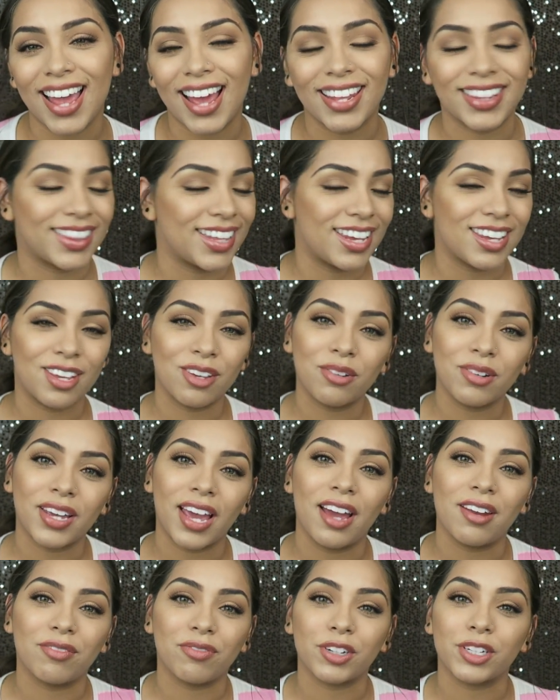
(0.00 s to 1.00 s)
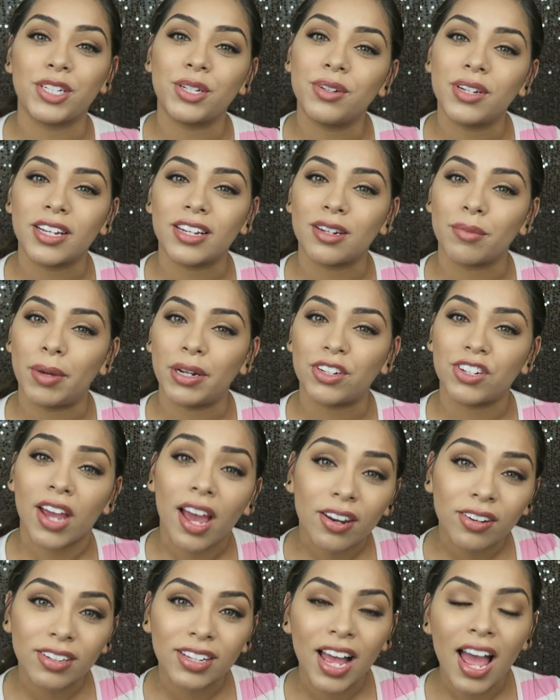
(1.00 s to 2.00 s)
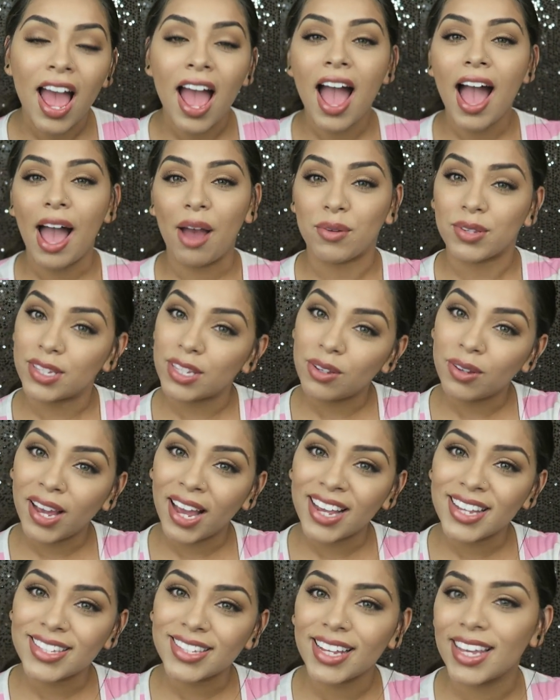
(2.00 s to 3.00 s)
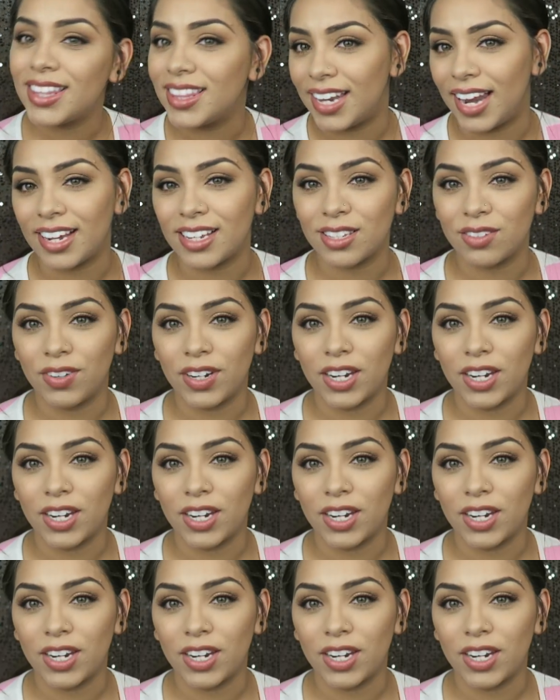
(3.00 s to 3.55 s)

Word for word: and thank you again for tuning into my channel. I will see you guys in the next